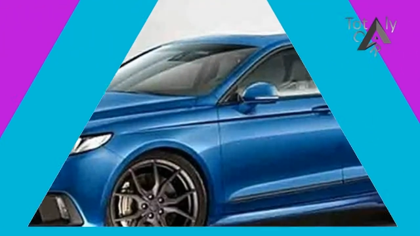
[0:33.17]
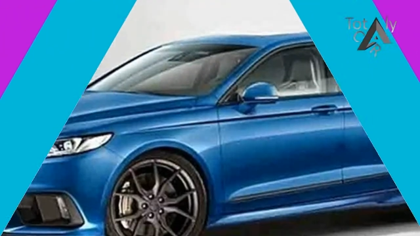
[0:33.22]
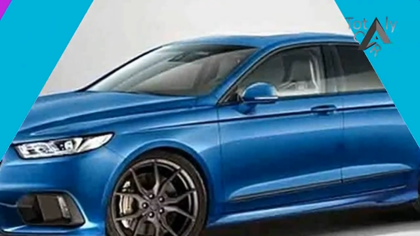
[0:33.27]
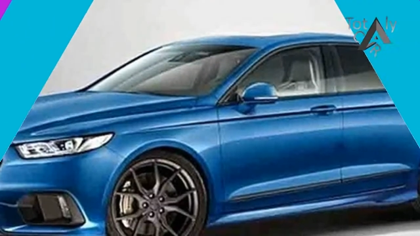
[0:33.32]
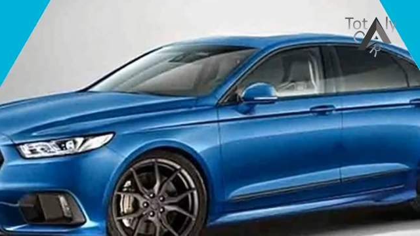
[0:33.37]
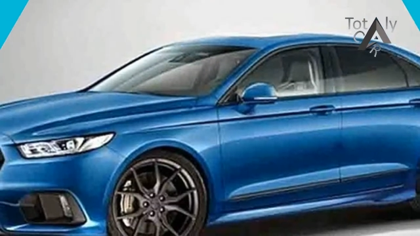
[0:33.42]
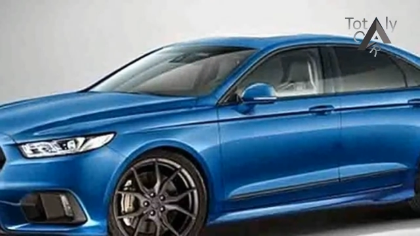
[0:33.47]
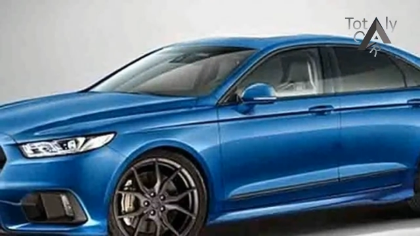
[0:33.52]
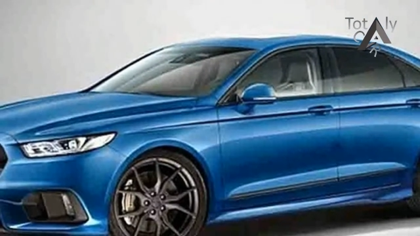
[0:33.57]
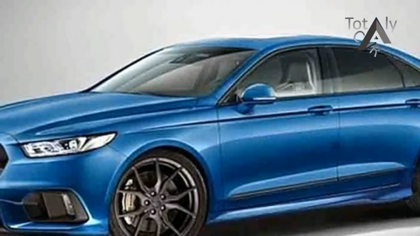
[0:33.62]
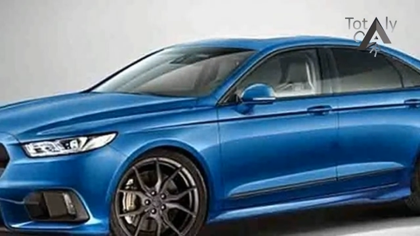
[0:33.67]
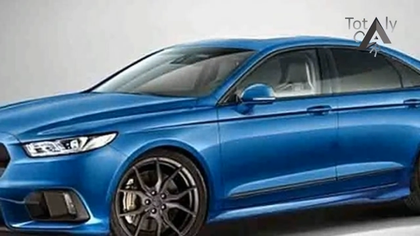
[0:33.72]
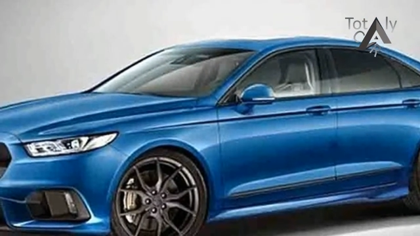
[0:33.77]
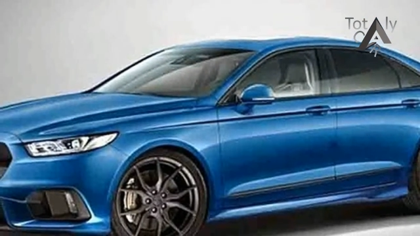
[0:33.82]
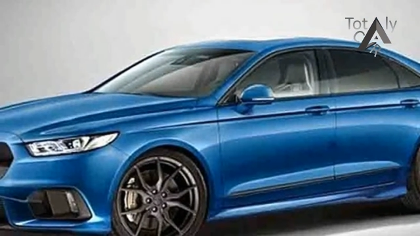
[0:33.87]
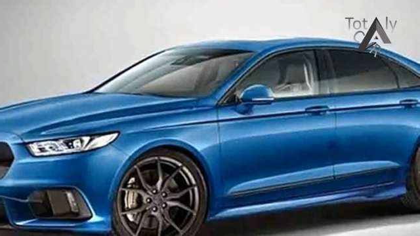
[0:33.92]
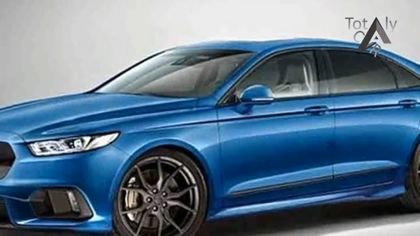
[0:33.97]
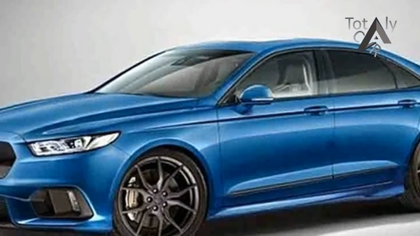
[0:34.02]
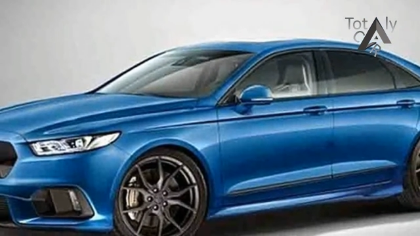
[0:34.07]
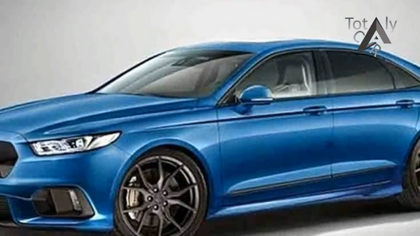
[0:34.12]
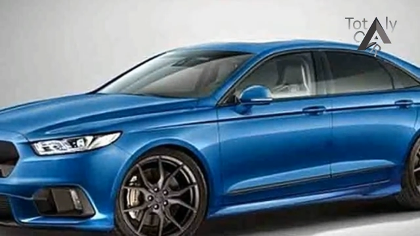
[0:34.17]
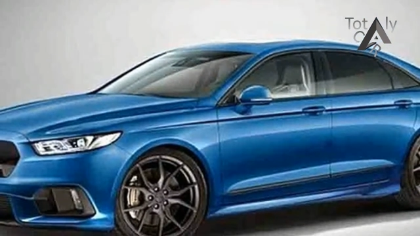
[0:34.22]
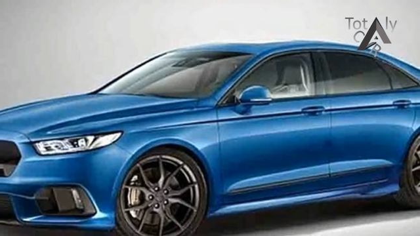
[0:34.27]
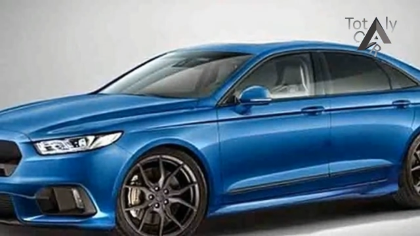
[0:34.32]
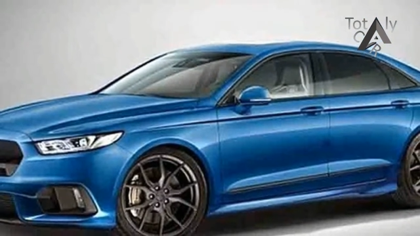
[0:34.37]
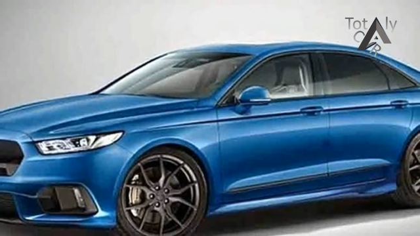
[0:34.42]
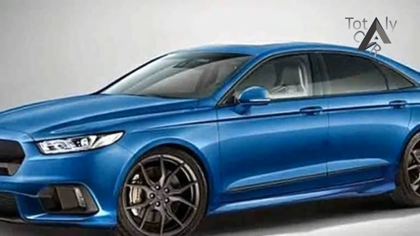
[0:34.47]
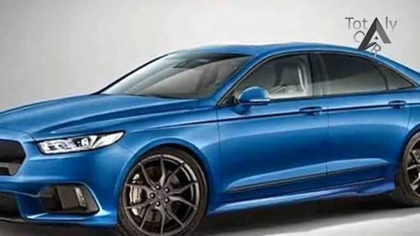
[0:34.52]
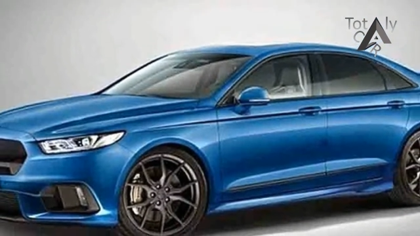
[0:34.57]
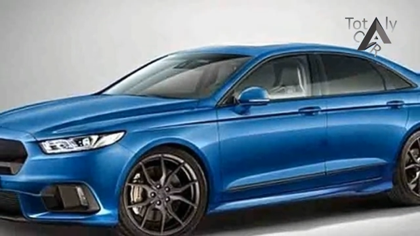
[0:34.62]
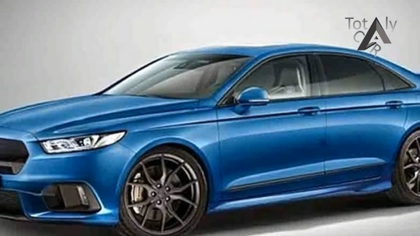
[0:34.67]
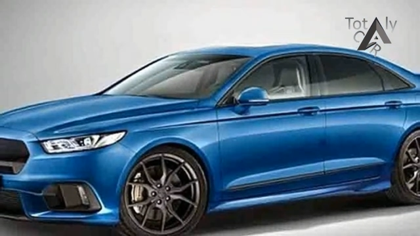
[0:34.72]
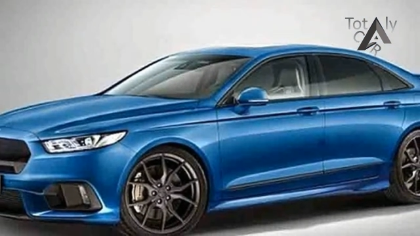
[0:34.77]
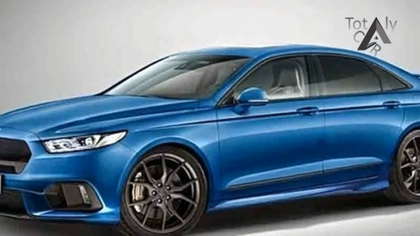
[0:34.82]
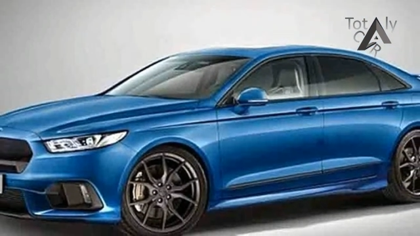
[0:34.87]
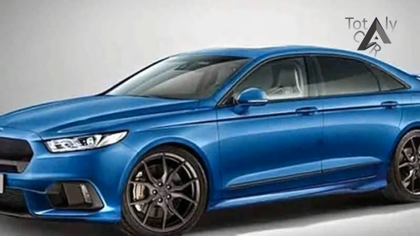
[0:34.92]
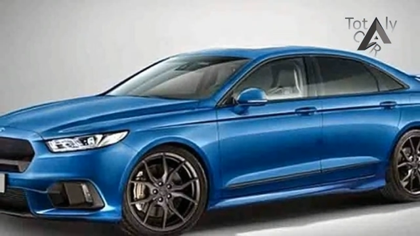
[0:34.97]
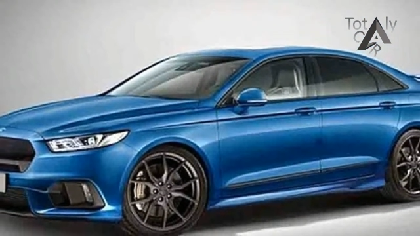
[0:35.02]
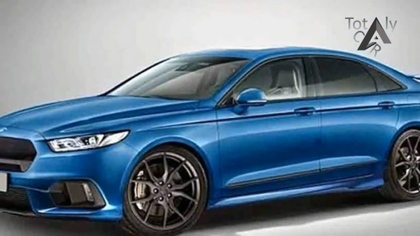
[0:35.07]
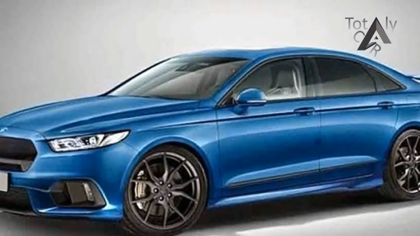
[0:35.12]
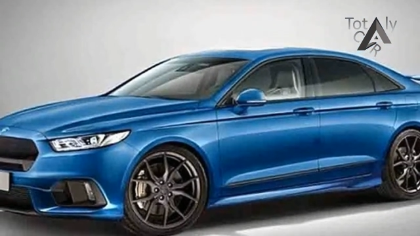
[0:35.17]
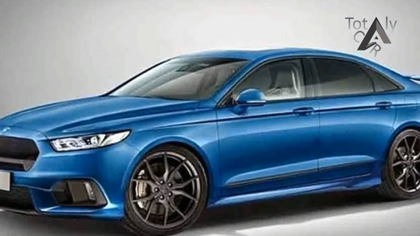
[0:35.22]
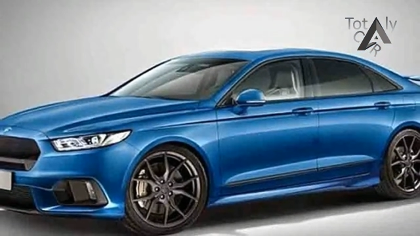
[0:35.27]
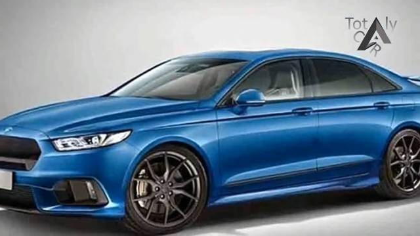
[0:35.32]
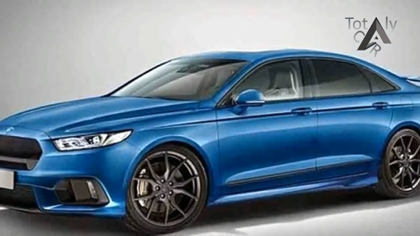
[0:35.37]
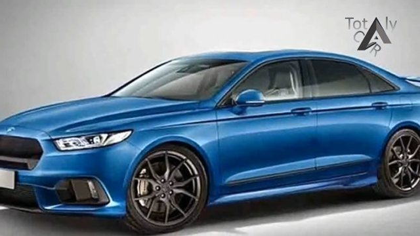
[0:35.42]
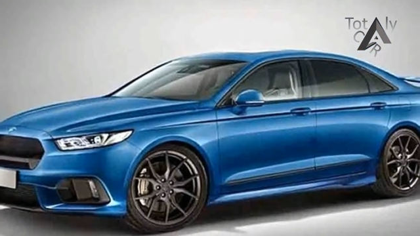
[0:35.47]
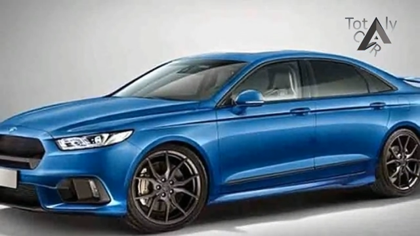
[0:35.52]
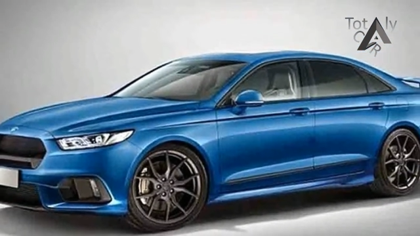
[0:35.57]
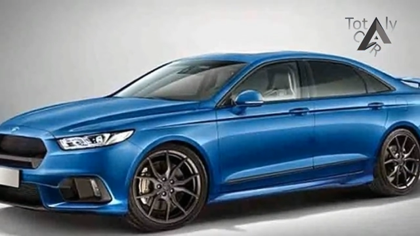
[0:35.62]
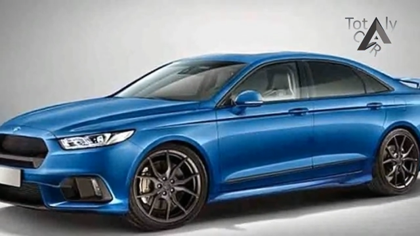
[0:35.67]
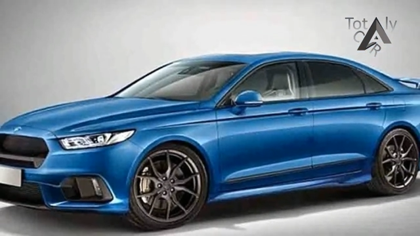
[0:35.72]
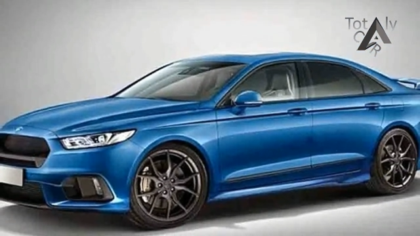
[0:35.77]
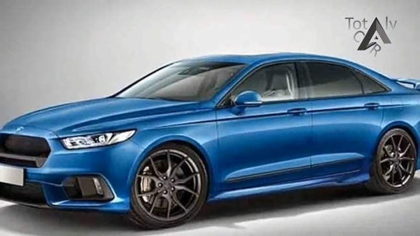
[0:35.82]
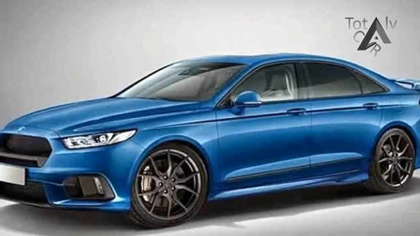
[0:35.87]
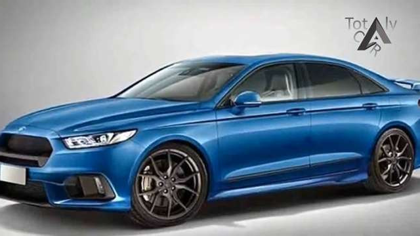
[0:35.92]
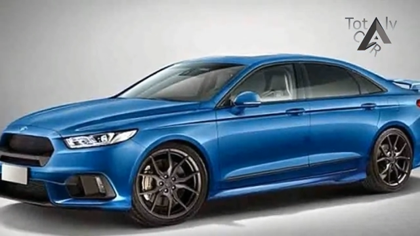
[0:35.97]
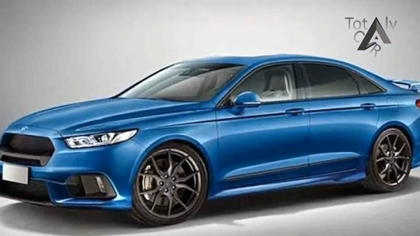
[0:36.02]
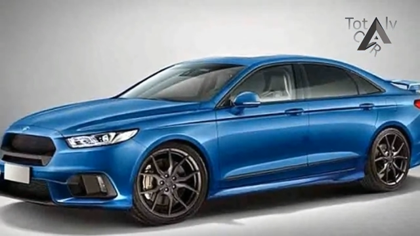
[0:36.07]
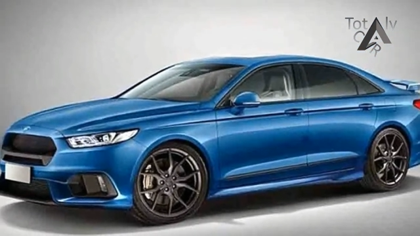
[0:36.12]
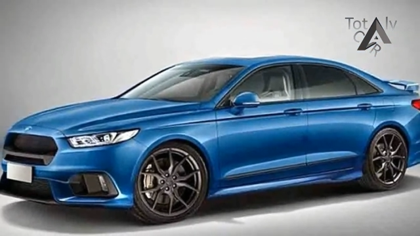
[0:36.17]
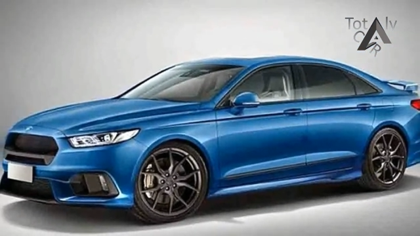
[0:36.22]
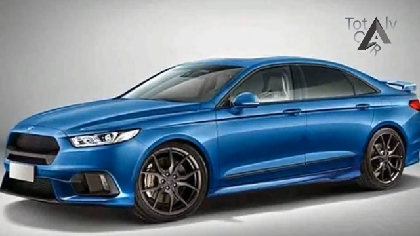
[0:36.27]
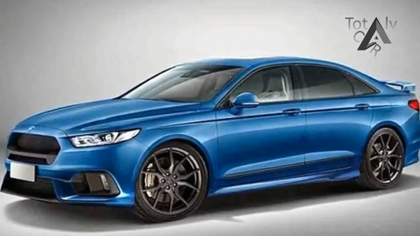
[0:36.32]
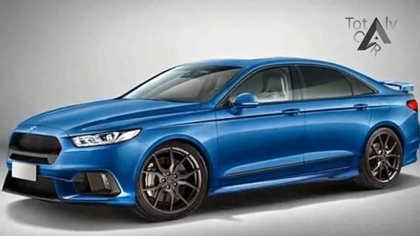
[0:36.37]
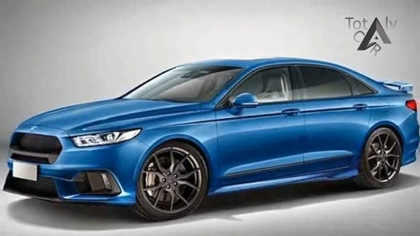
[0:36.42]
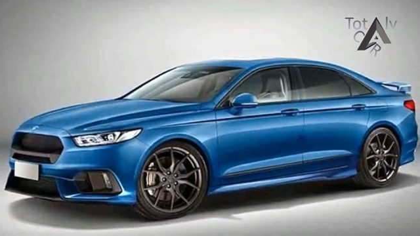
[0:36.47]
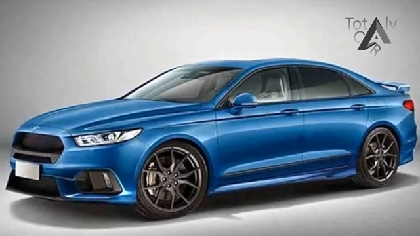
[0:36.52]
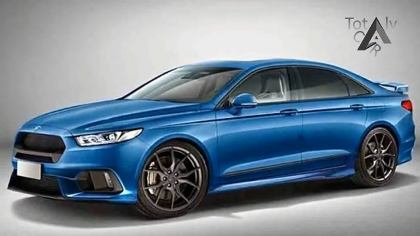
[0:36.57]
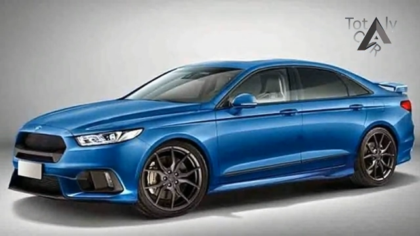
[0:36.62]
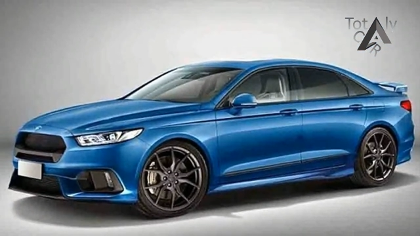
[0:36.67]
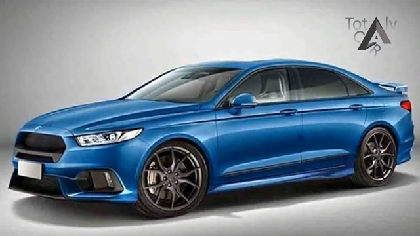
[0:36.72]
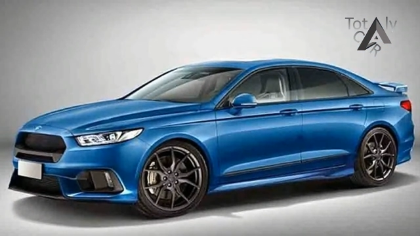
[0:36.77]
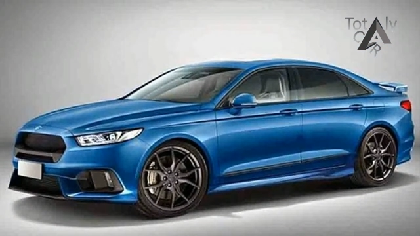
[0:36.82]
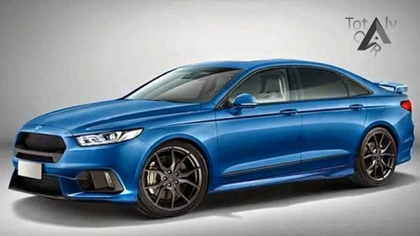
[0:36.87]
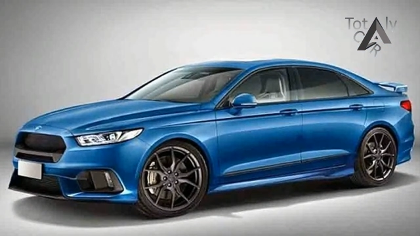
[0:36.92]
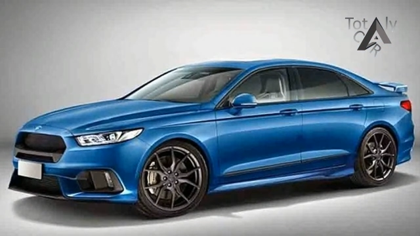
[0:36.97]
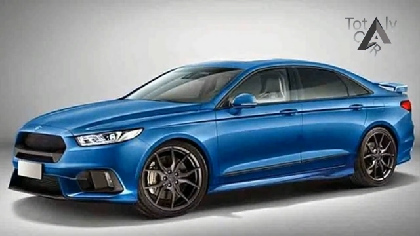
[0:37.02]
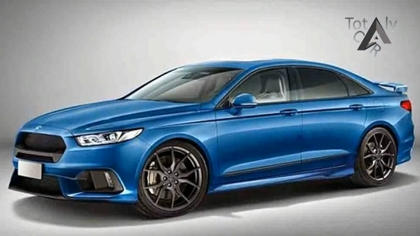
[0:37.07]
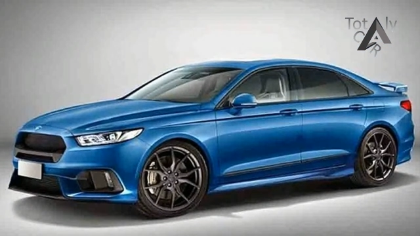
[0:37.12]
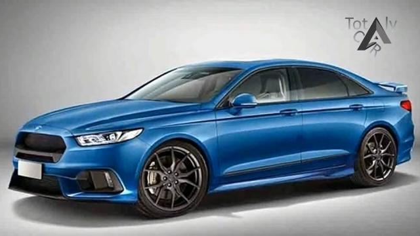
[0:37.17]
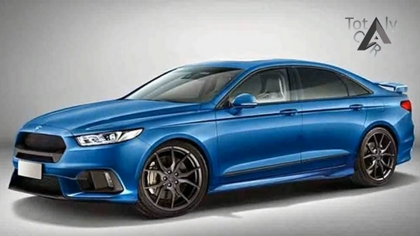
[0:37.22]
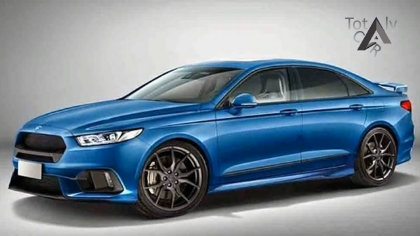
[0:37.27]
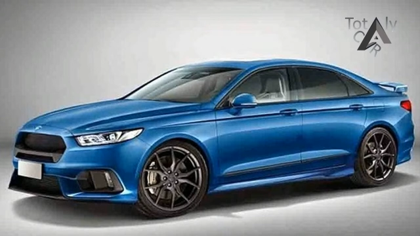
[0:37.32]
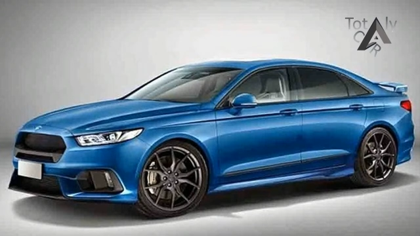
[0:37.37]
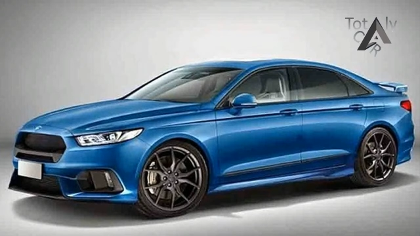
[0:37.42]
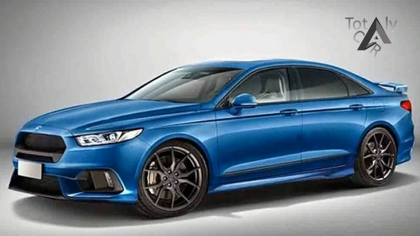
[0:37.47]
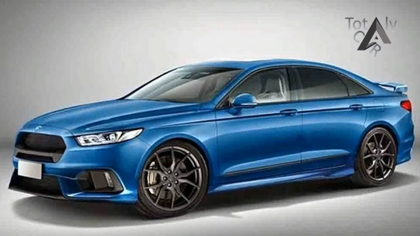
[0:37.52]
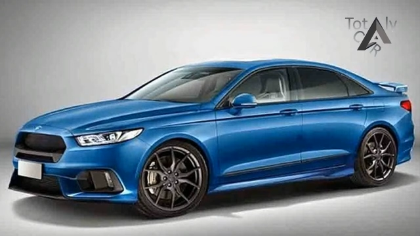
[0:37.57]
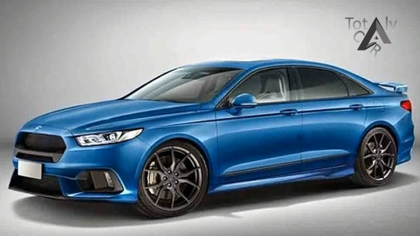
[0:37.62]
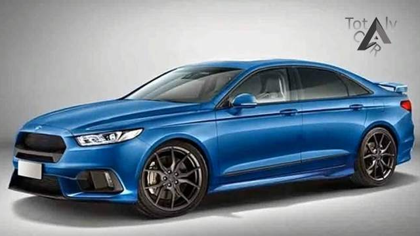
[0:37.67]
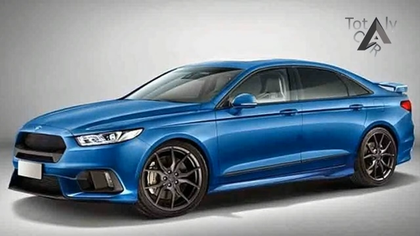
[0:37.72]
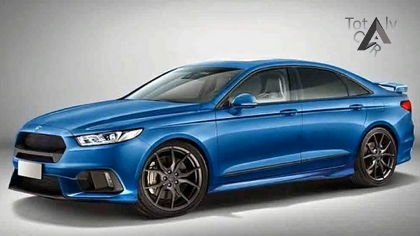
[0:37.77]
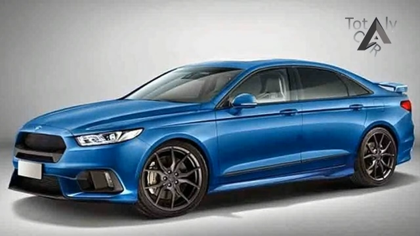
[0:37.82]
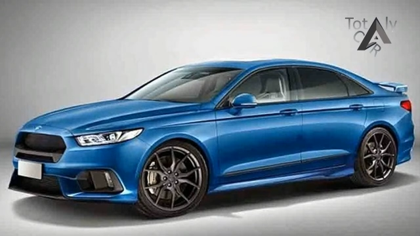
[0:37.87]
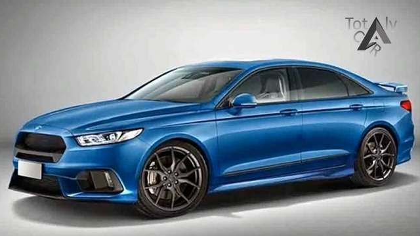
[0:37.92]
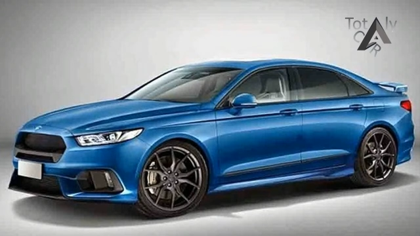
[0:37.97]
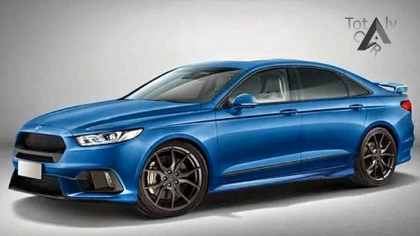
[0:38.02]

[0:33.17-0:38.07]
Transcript: No face is visible, so there are no lips to read.